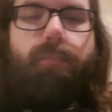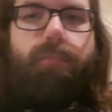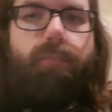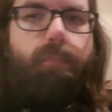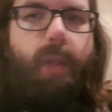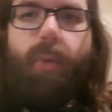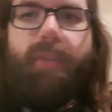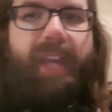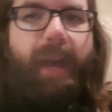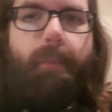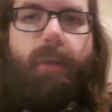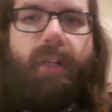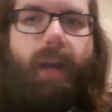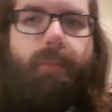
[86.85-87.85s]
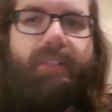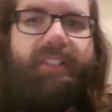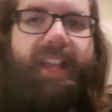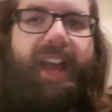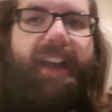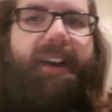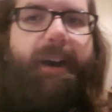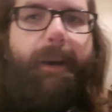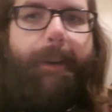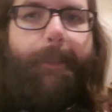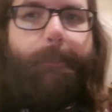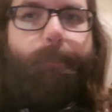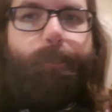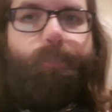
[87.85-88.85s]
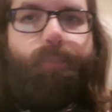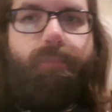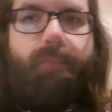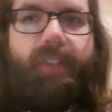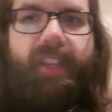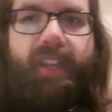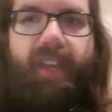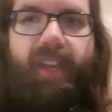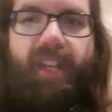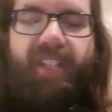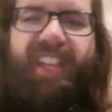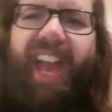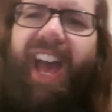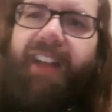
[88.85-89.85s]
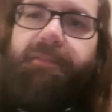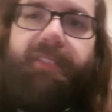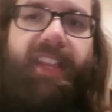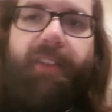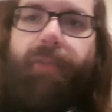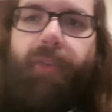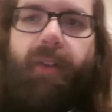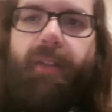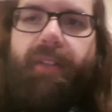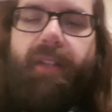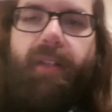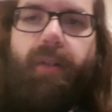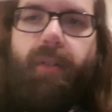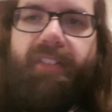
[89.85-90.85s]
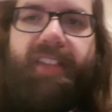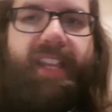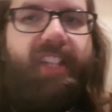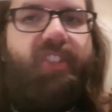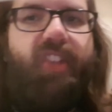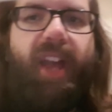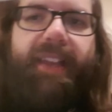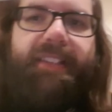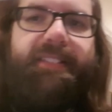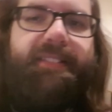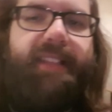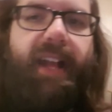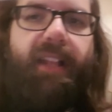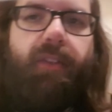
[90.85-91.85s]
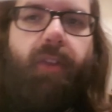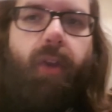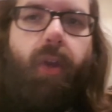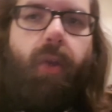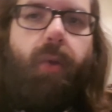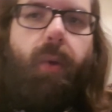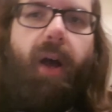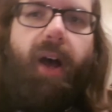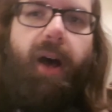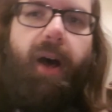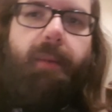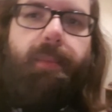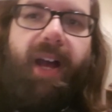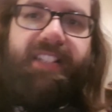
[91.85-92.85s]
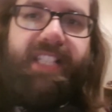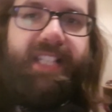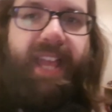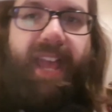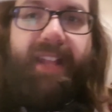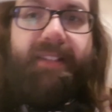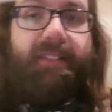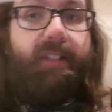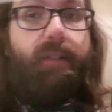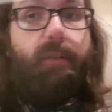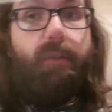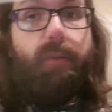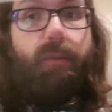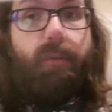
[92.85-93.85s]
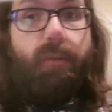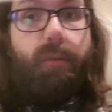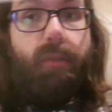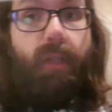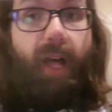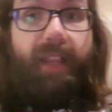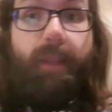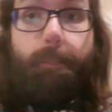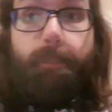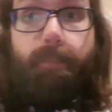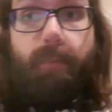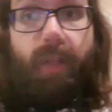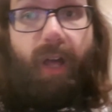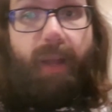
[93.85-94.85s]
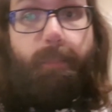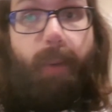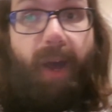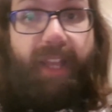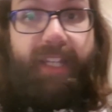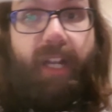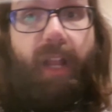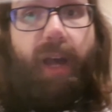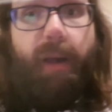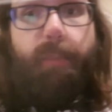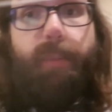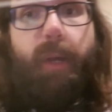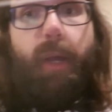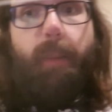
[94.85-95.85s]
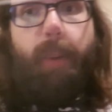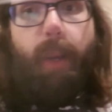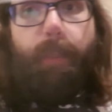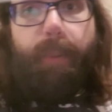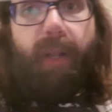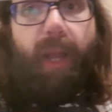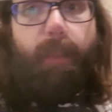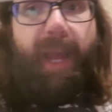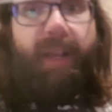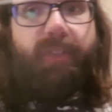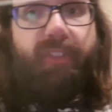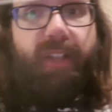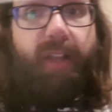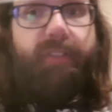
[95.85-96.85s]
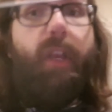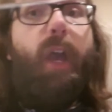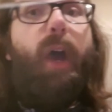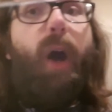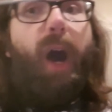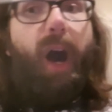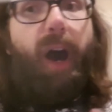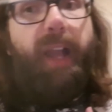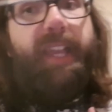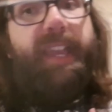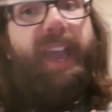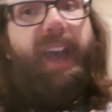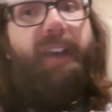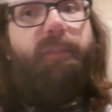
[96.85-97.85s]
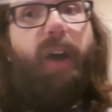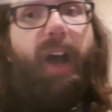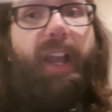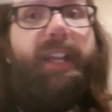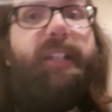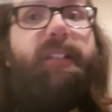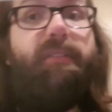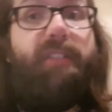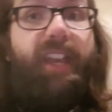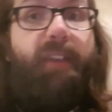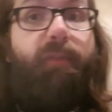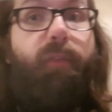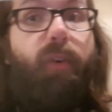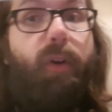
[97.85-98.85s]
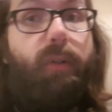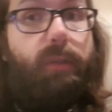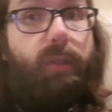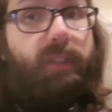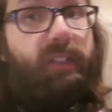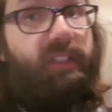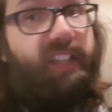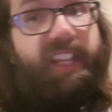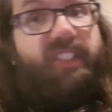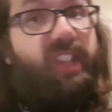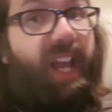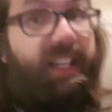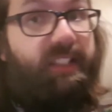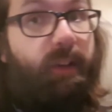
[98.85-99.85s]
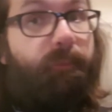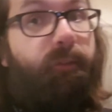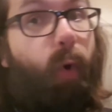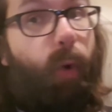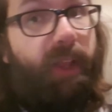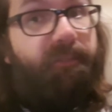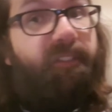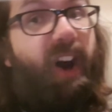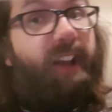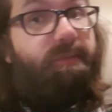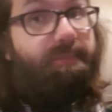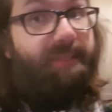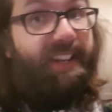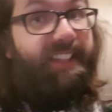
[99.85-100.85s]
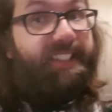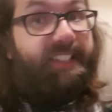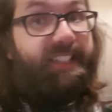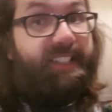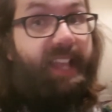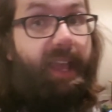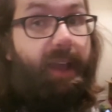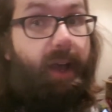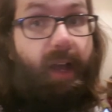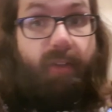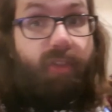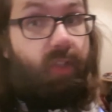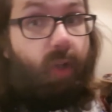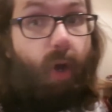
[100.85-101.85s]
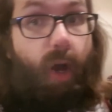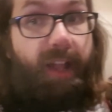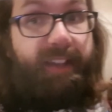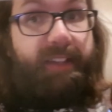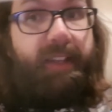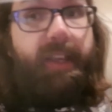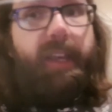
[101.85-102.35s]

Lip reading: Blue Camel Club is that you have different DJs that do a set, like my club, Purple Clubhouse, does. I give DJs a 45-minute slot, and